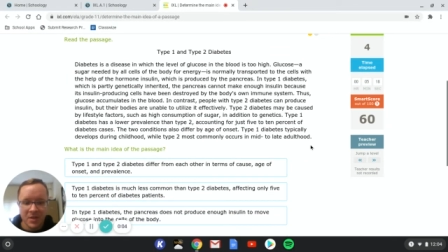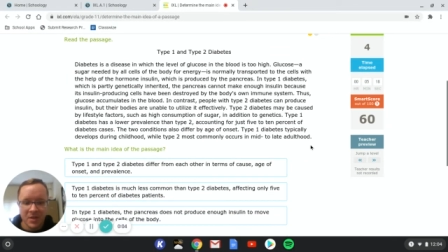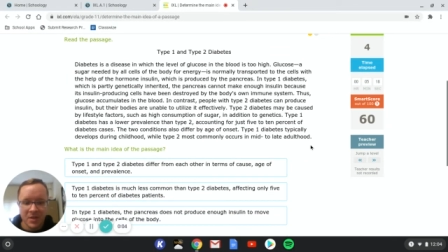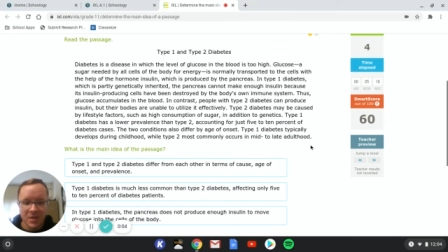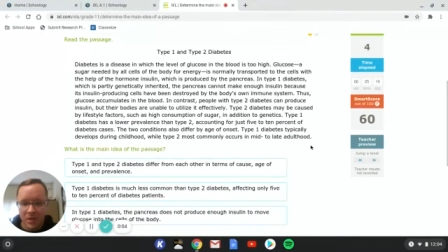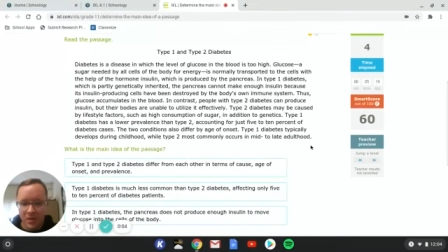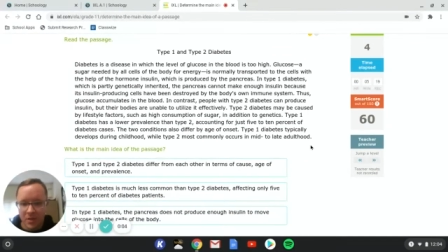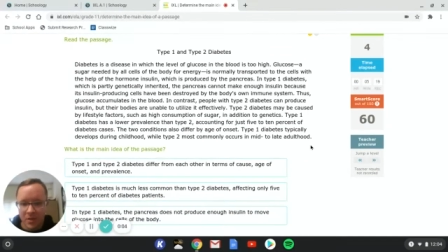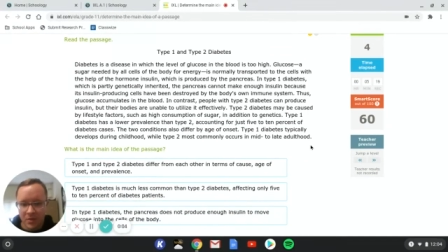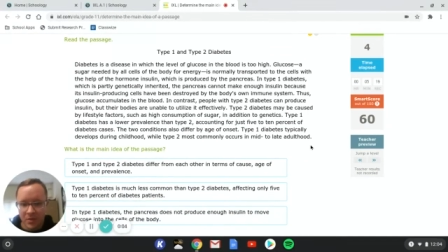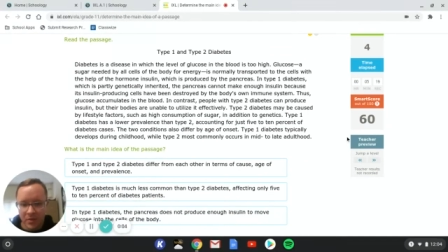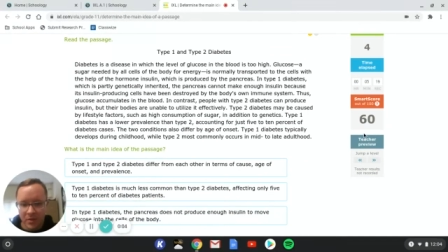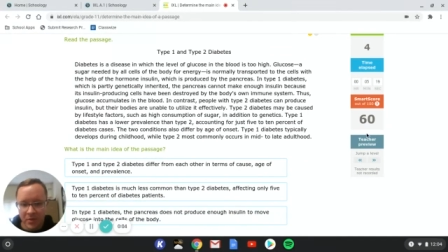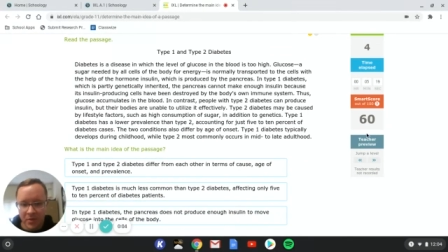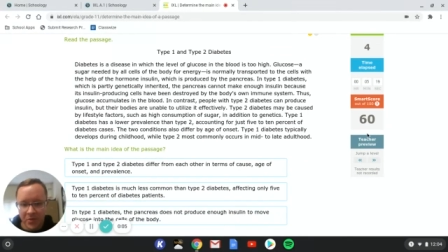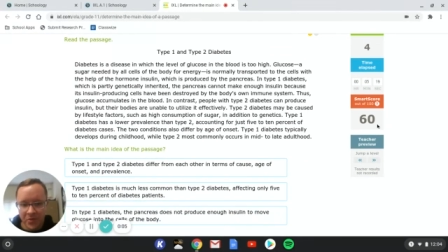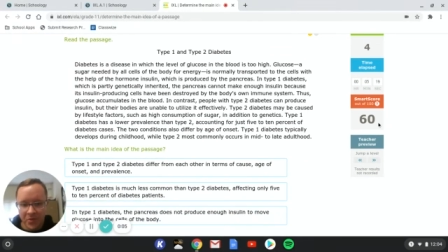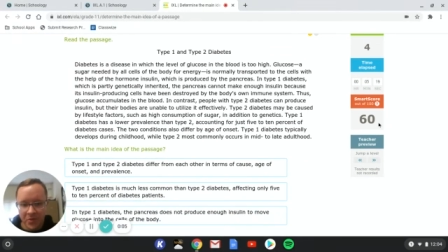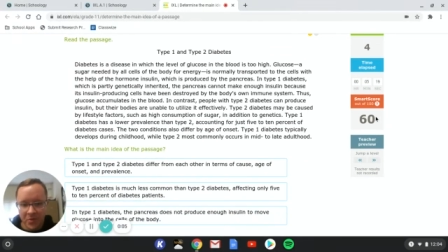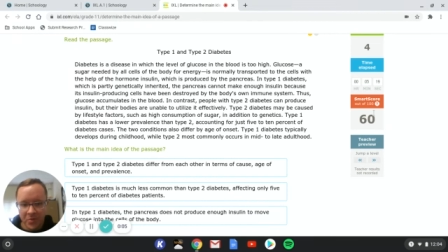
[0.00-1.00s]
and
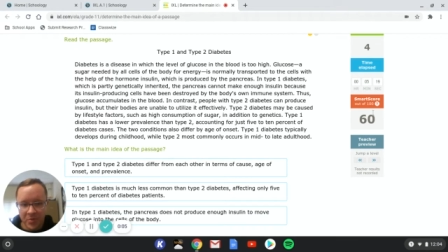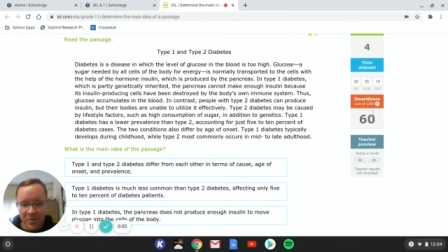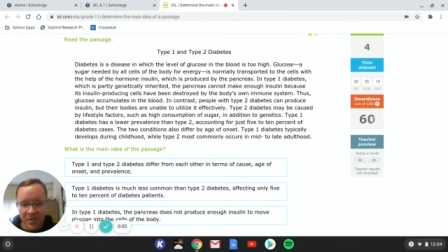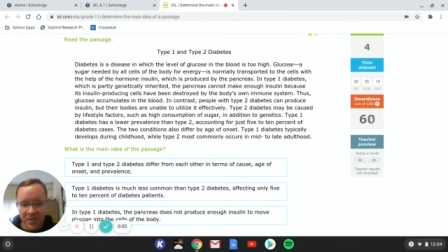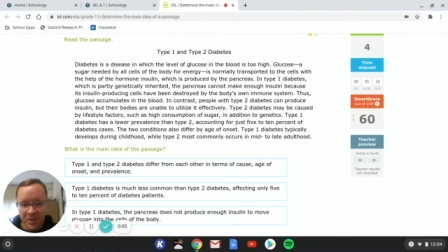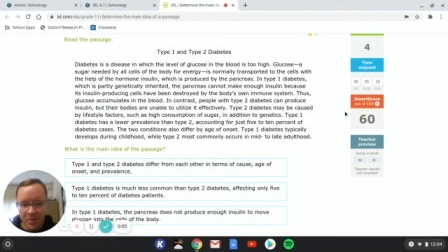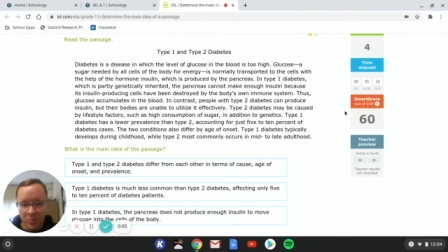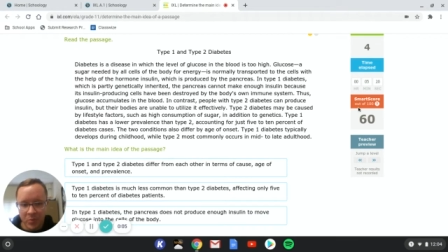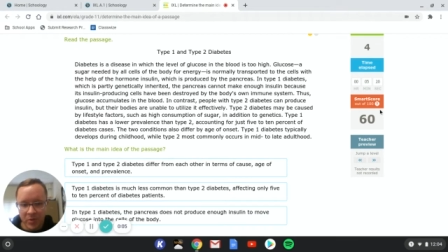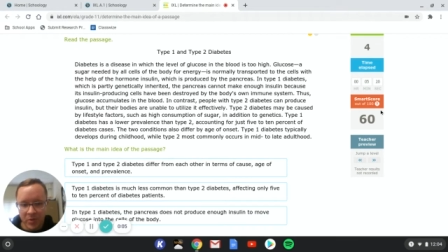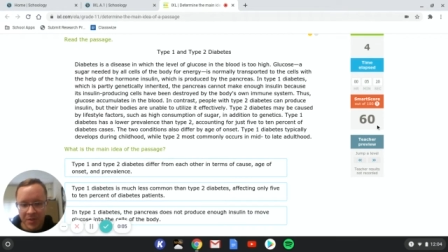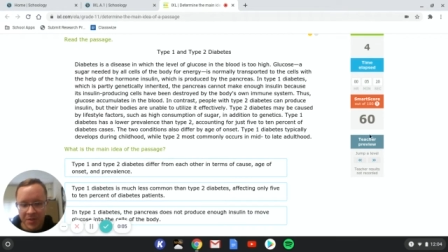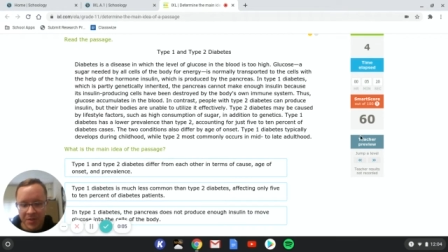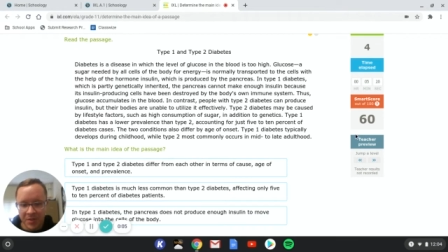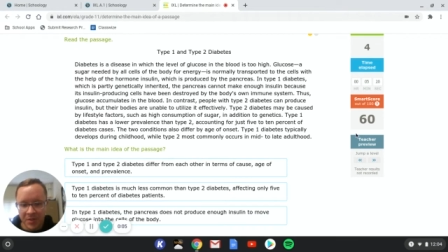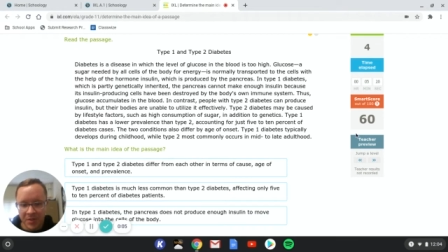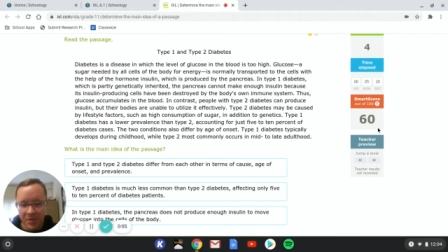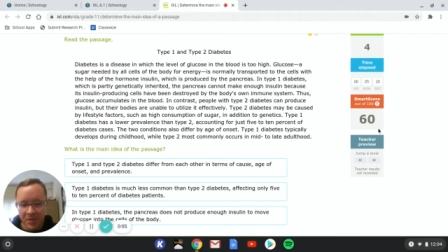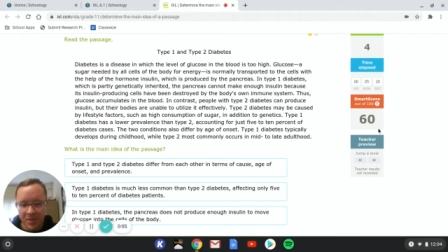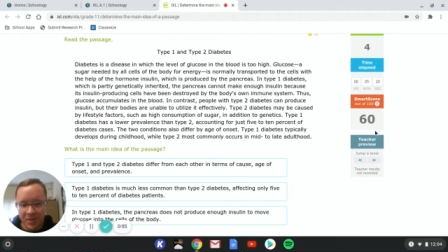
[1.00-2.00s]
this is going to be taking place
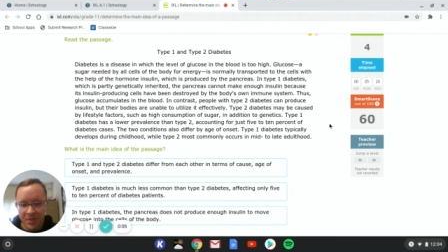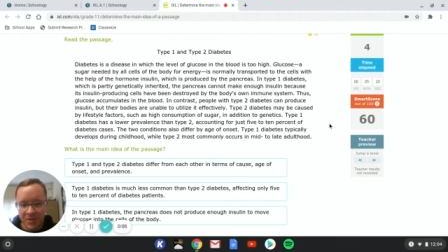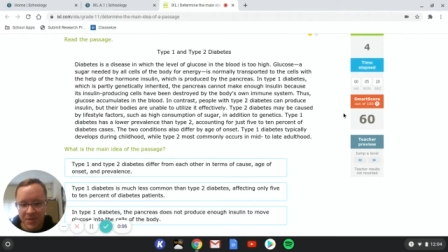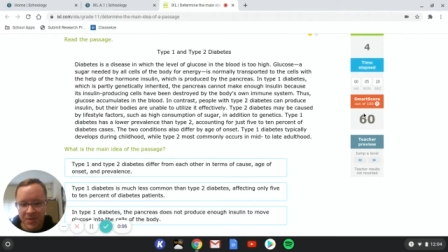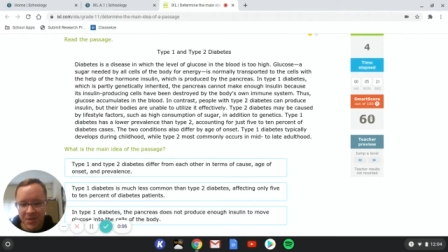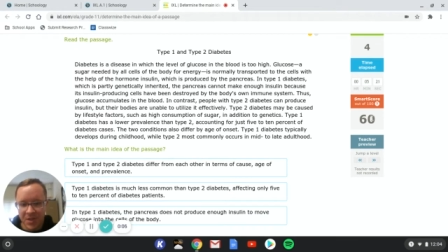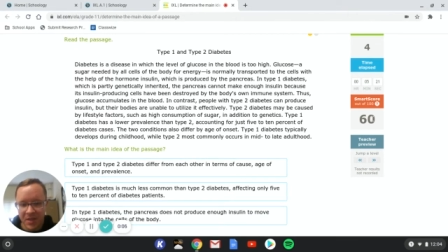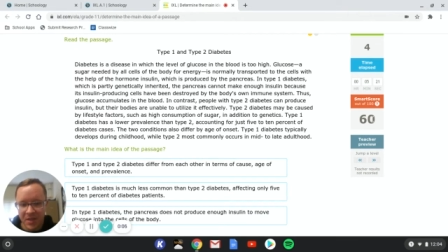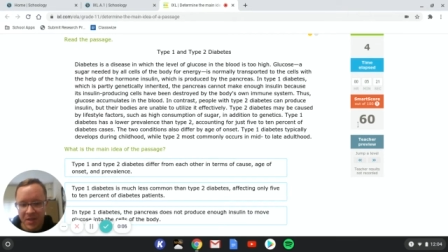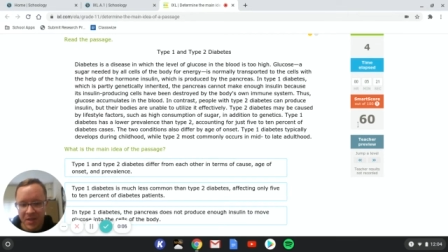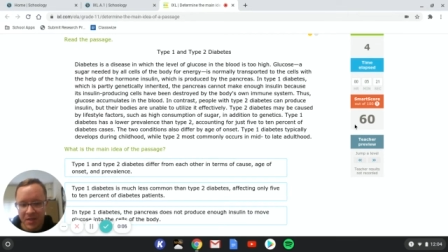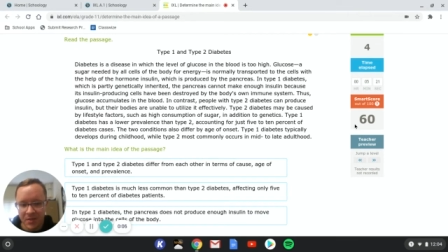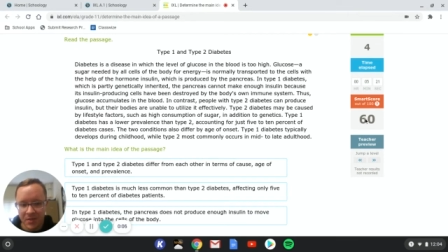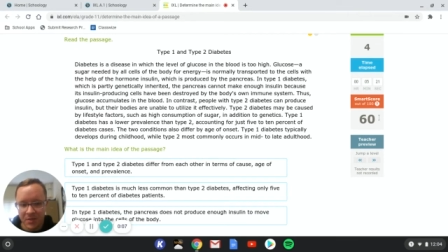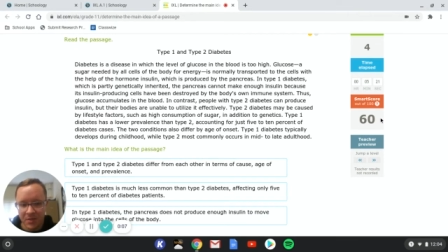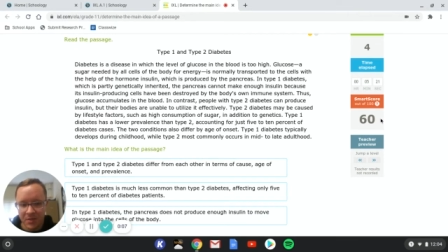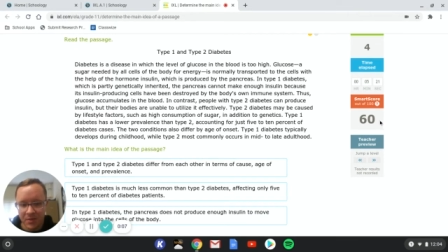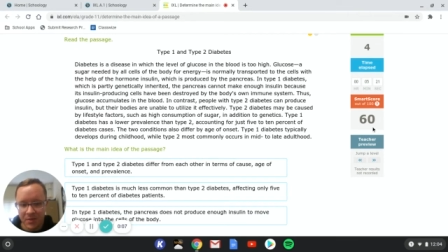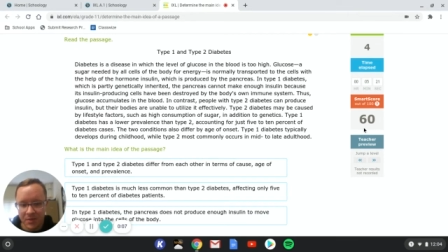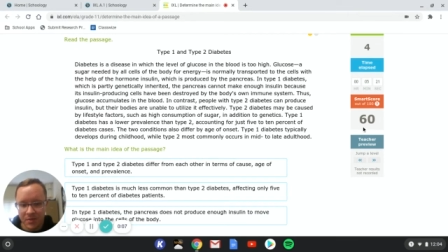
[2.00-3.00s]
in the
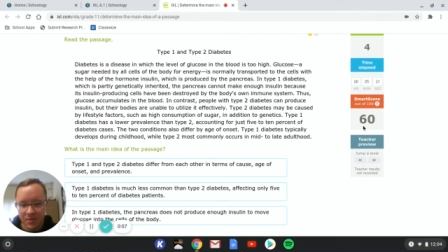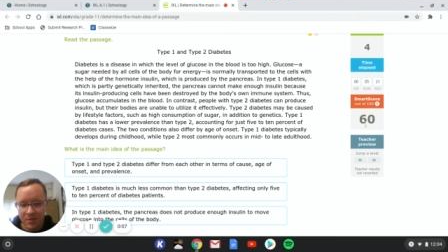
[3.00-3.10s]
second